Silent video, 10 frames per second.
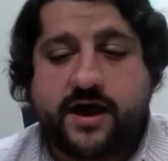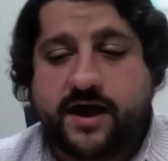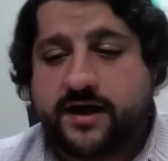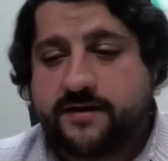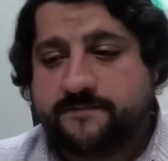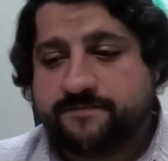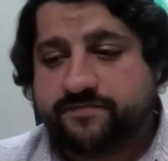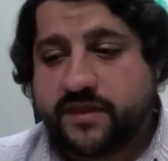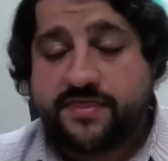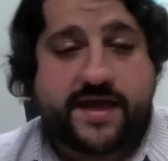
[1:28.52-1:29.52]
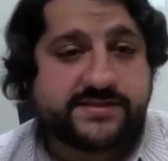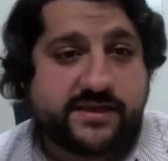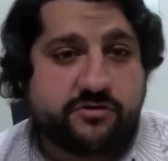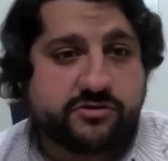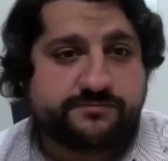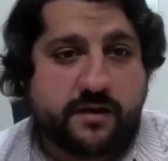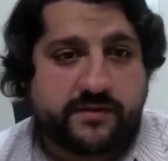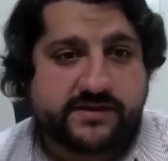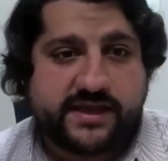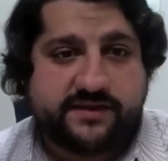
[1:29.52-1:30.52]
Um, and that's a huge
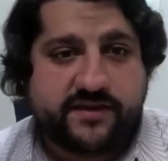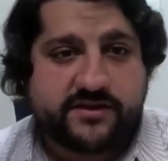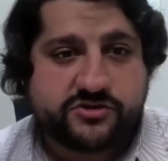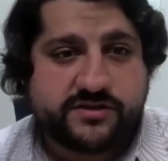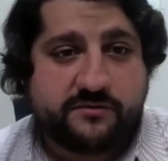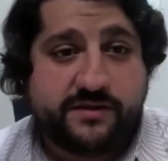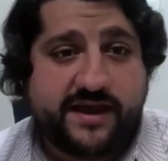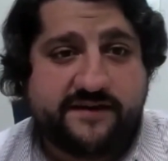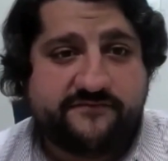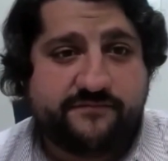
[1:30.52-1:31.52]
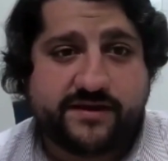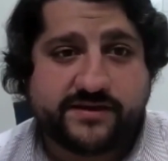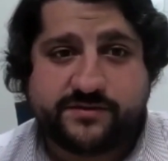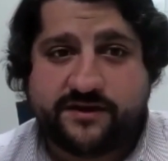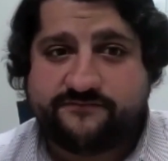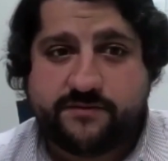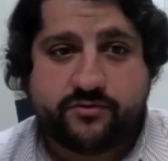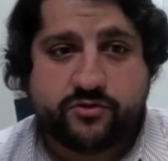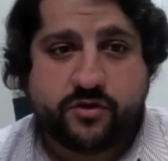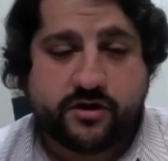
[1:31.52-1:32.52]
public safety issue that we have because we have
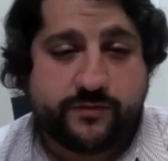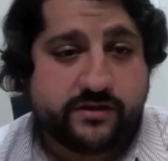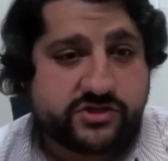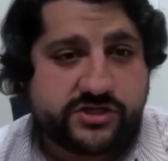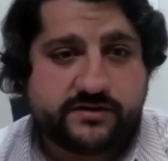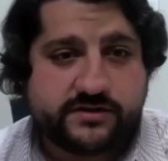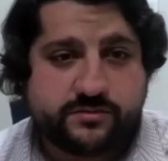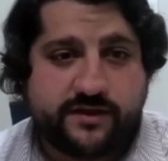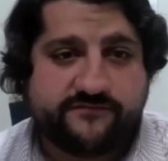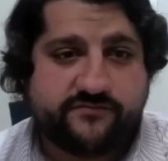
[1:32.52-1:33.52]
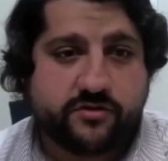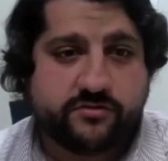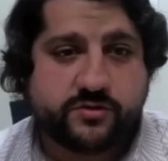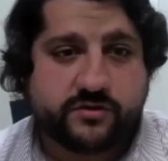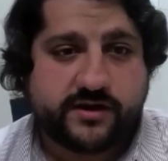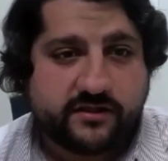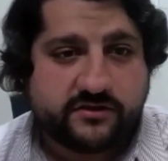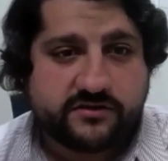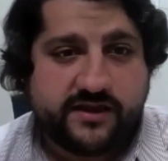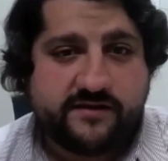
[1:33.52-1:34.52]
people who are in wheelchairs, we have those who are
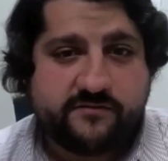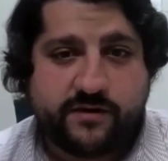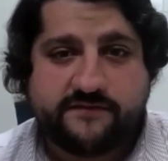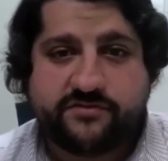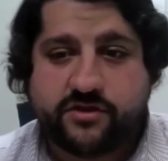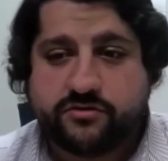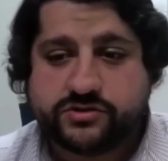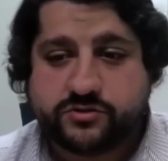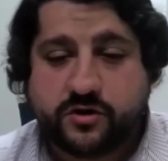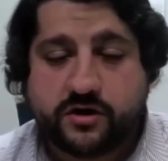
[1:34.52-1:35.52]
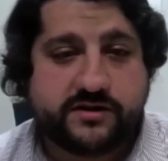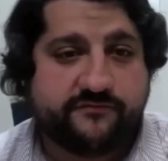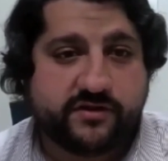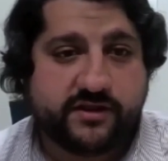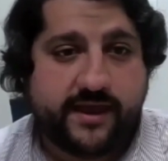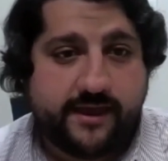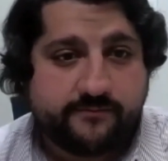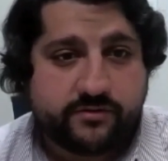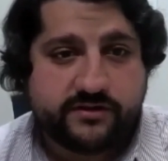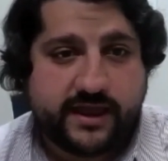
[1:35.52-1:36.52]
elderly, we have those who are differently
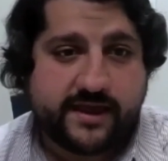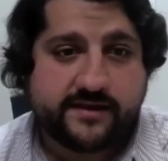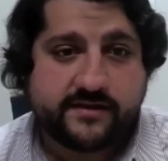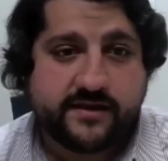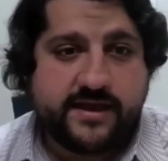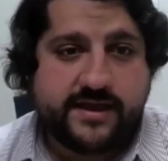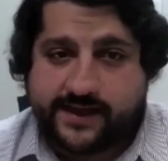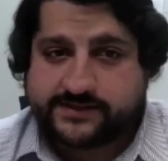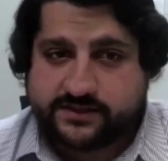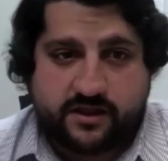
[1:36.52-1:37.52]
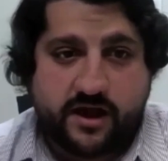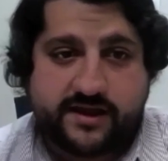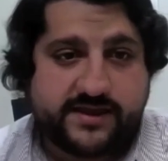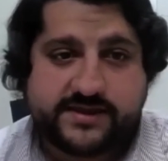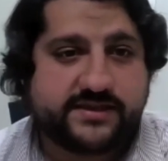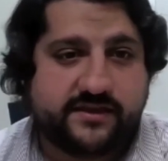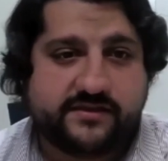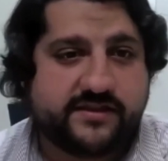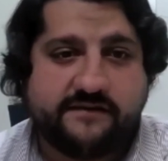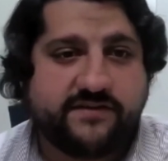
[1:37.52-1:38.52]
abled, and it's not
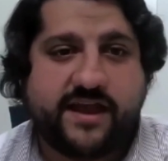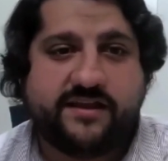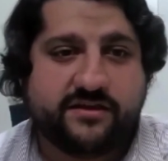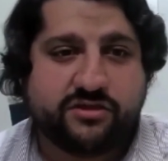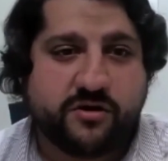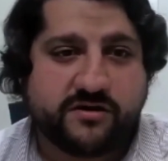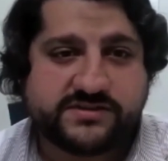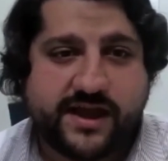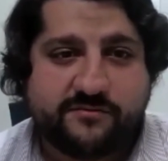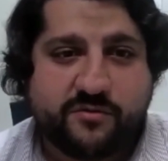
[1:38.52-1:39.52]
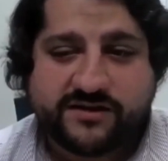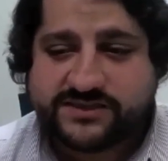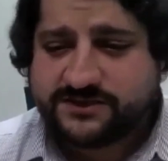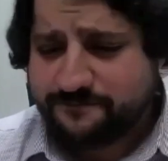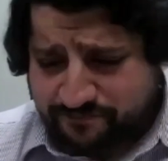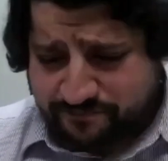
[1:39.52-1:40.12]
easy navigating through our sidewalks.